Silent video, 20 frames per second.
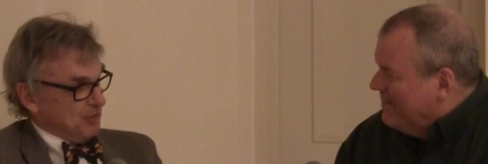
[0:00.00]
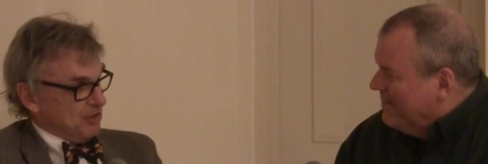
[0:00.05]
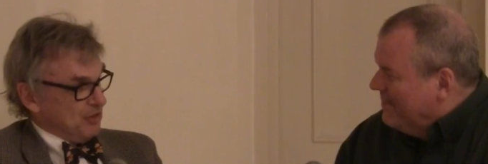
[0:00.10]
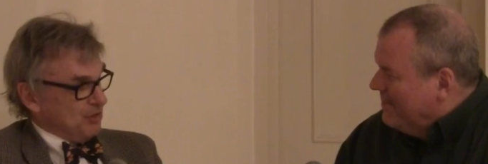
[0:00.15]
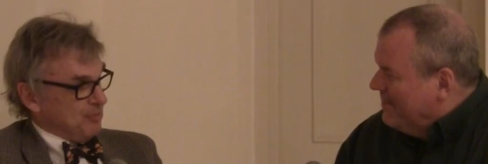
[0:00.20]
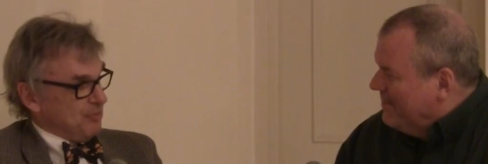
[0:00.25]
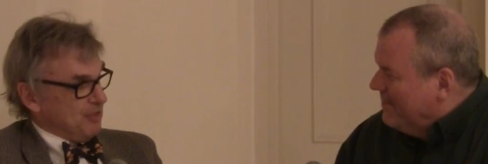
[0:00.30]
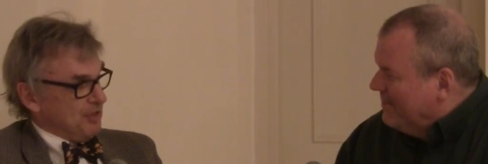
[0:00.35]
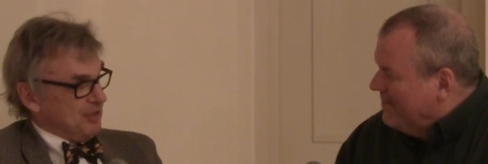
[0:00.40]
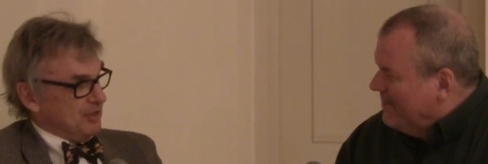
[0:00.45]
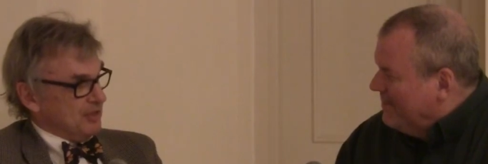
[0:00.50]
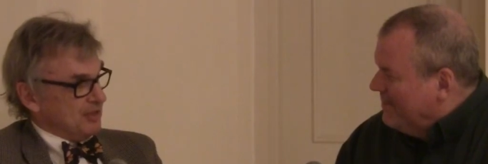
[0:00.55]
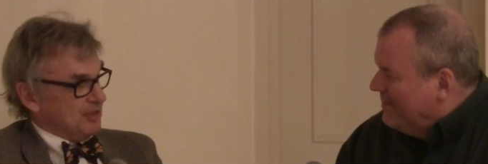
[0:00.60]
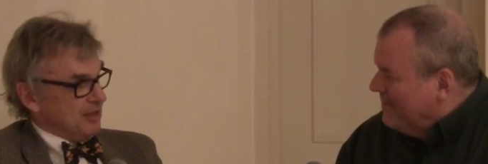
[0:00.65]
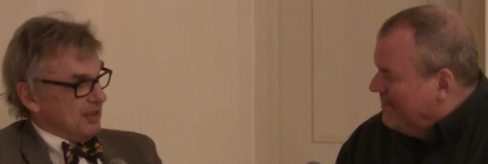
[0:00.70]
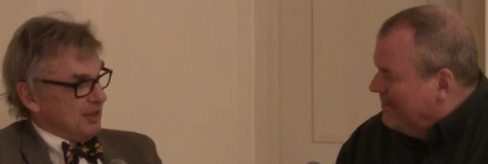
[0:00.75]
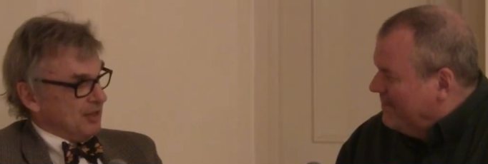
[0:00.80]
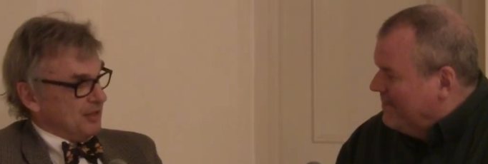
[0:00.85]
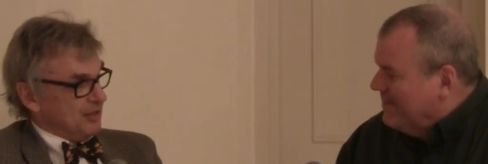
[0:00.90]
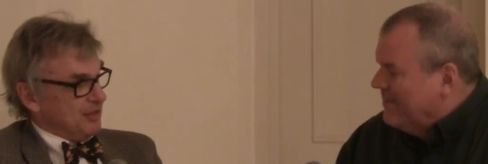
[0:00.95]

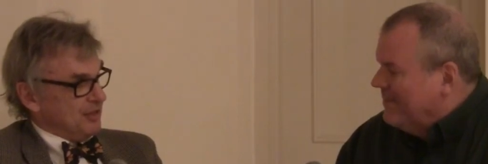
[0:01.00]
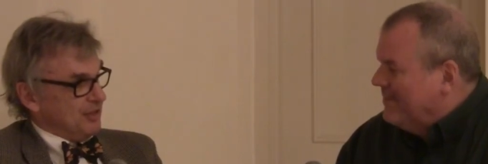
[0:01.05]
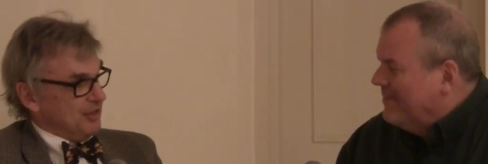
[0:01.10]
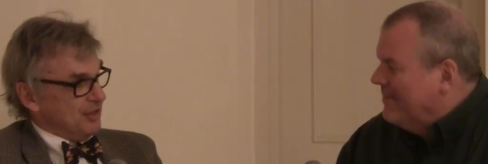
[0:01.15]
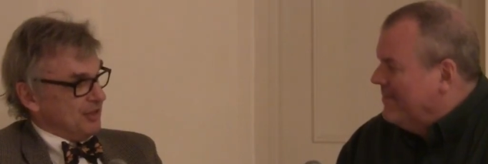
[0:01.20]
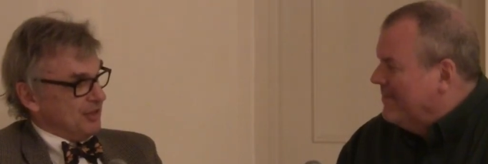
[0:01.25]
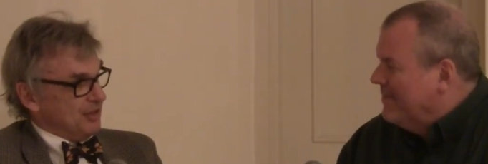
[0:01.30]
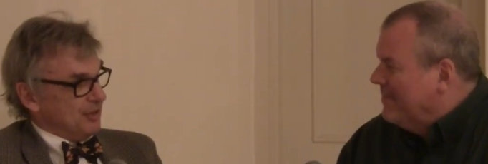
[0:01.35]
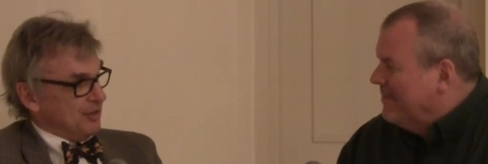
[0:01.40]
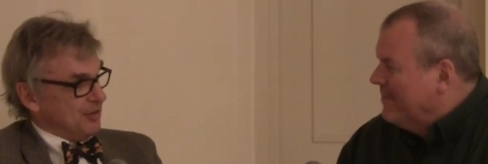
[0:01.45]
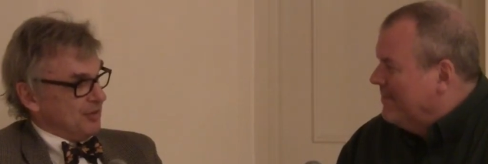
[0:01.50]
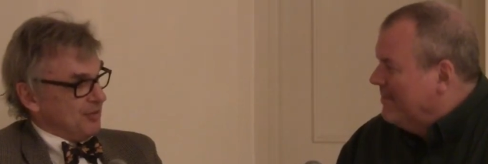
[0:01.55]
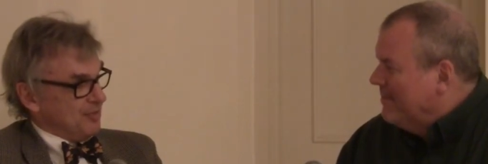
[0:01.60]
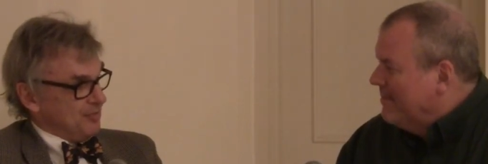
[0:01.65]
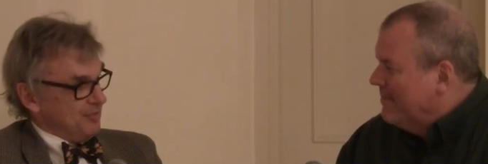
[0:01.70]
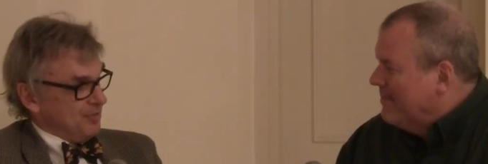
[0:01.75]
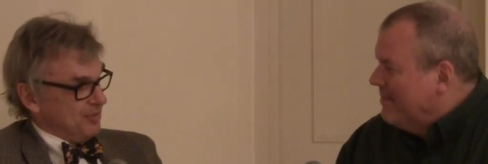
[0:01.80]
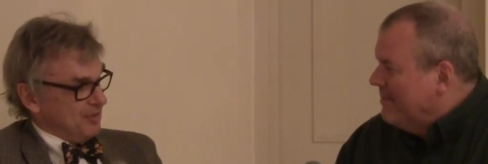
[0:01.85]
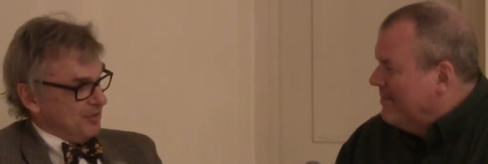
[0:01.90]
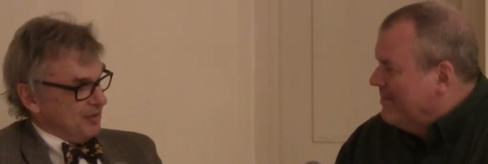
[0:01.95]
Speaker 1: pyramid on your
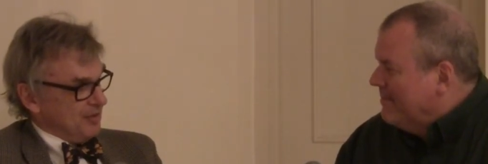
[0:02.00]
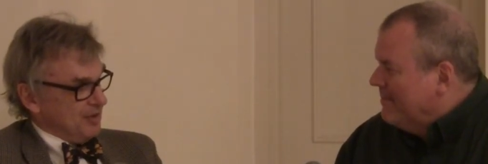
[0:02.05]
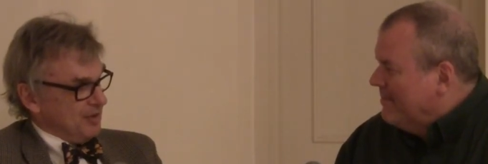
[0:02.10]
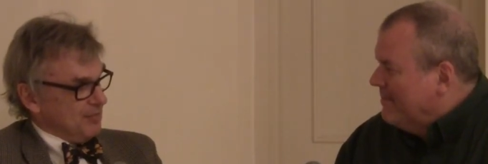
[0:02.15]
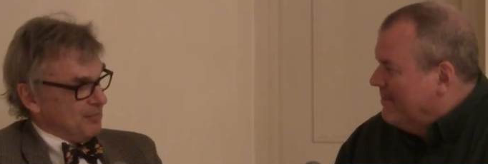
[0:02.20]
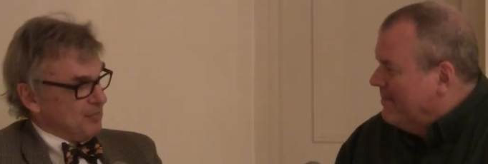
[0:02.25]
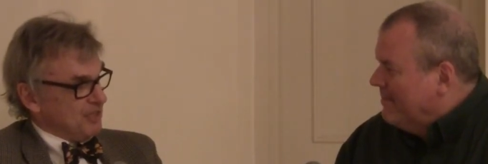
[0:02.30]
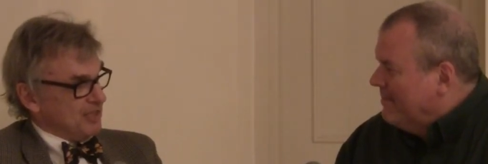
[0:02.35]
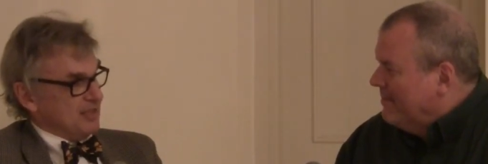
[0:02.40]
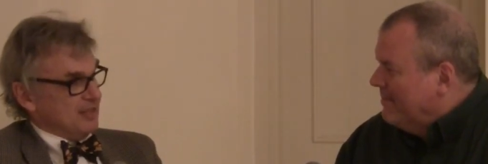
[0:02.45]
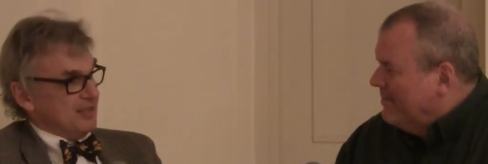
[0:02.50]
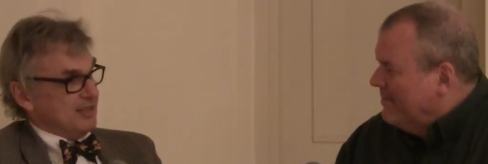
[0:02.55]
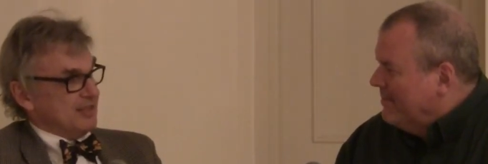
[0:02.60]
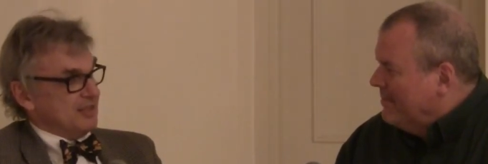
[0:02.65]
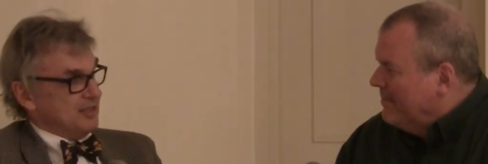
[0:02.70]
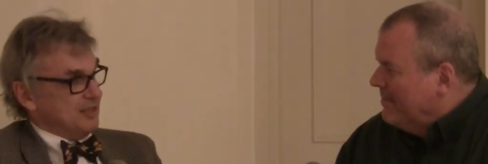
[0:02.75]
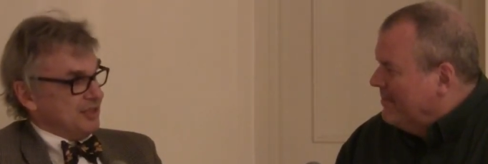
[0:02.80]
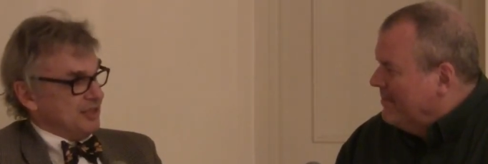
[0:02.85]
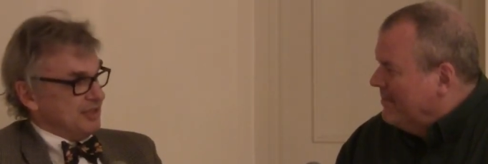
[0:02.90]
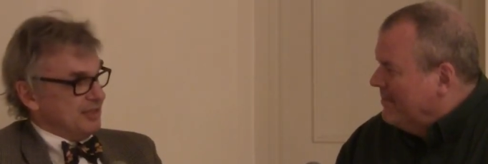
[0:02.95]
uh,
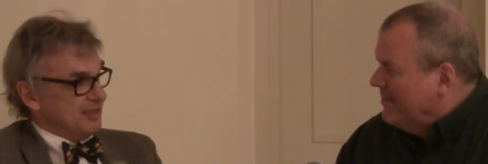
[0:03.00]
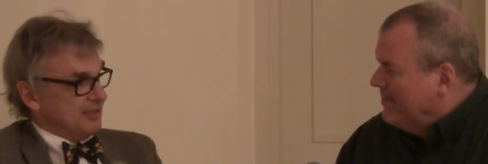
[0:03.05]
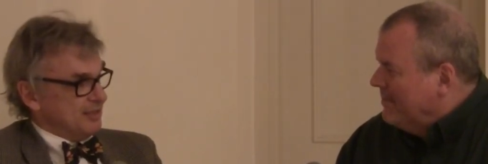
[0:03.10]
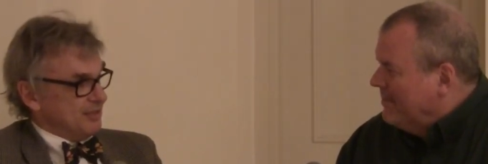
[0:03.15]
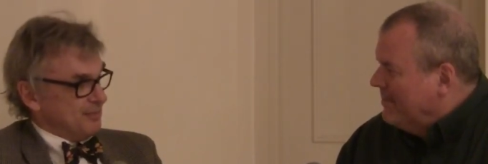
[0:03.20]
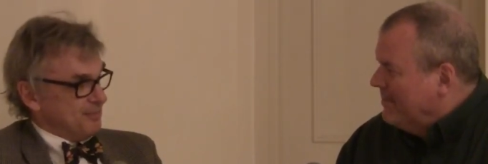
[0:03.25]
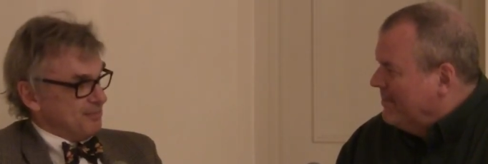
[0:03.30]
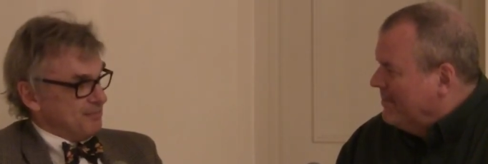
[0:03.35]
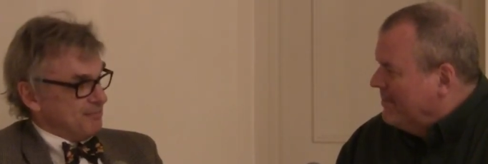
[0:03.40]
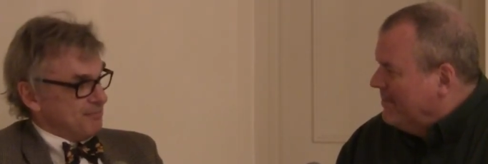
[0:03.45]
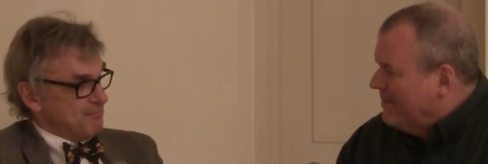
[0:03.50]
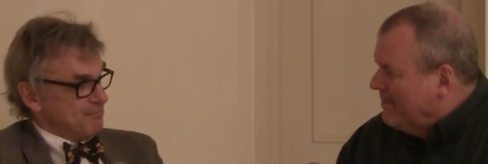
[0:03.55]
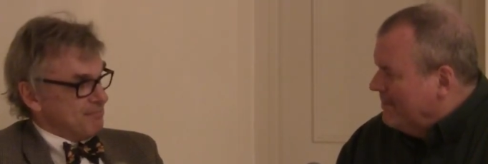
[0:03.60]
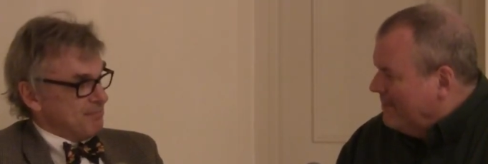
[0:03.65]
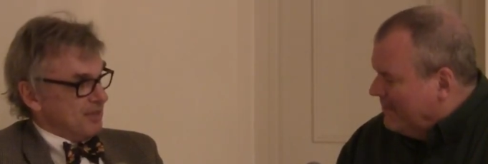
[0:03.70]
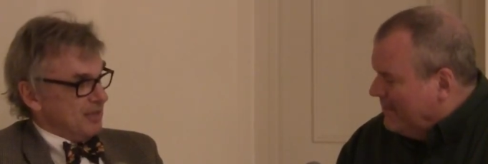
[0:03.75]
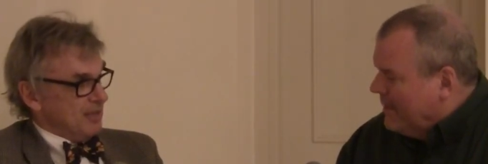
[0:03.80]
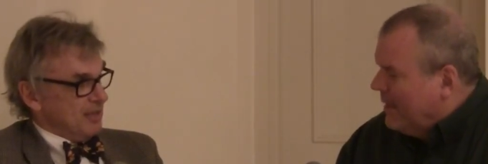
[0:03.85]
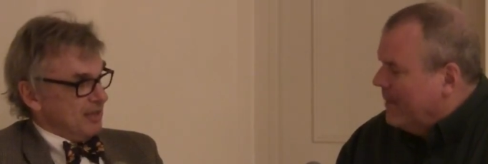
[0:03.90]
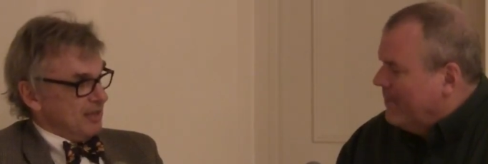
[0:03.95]
business needs.
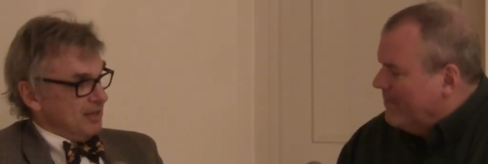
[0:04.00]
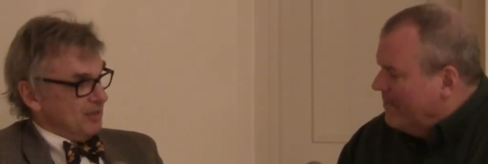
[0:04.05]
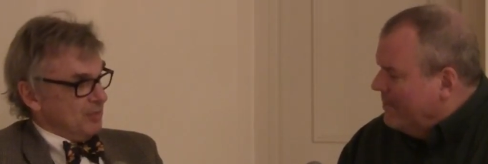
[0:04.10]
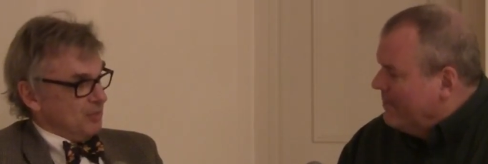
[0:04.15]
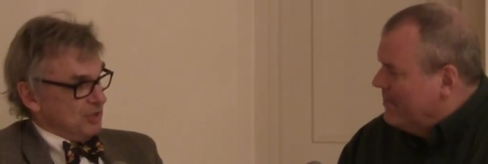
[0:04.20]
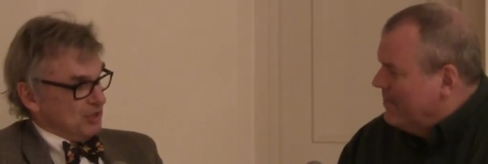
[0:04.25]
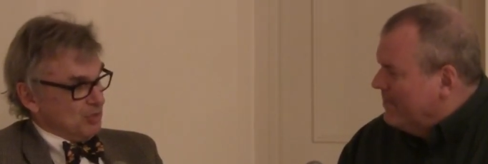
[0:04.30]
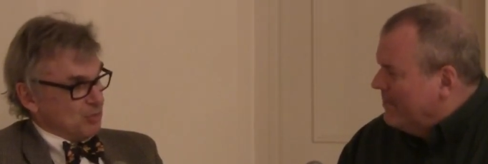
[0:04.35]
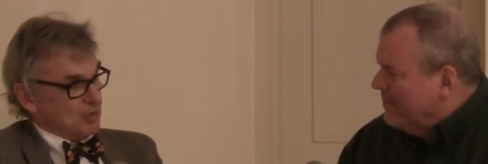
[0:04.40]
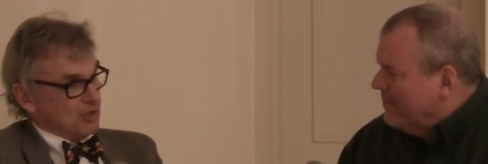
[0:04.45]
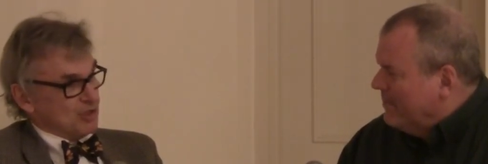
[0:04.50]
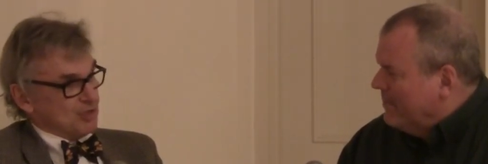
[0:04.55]
Okay. Which